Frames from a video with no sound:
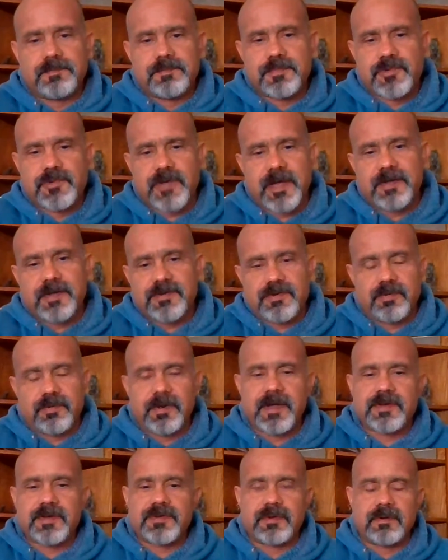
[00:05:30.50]
change
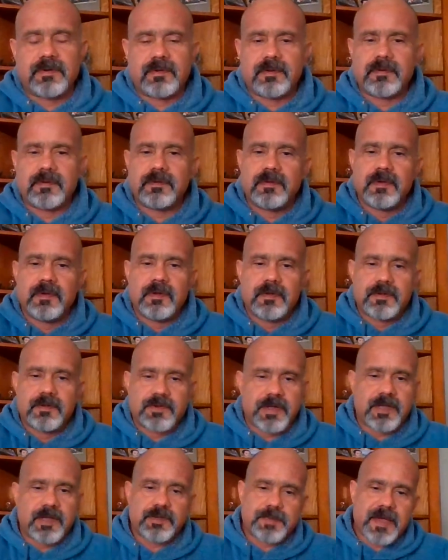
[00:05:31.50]
direction, to
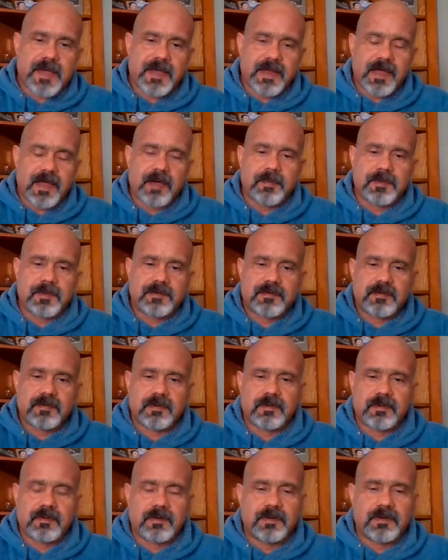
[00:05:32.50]
change bad habits,
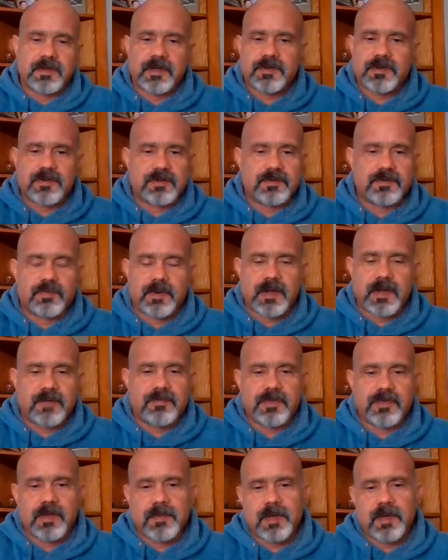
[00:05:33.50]
addictions,
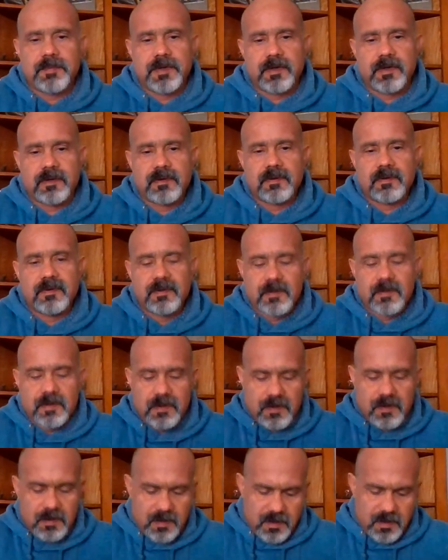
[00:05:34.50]
whatever they may be.
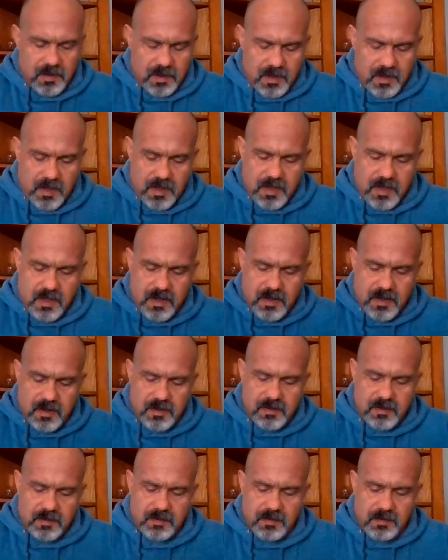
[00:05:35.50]

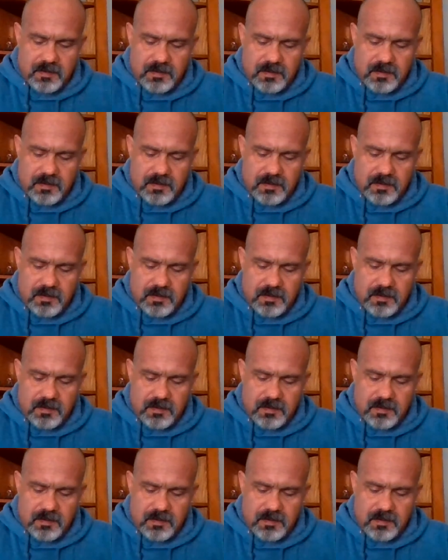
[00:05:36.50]
And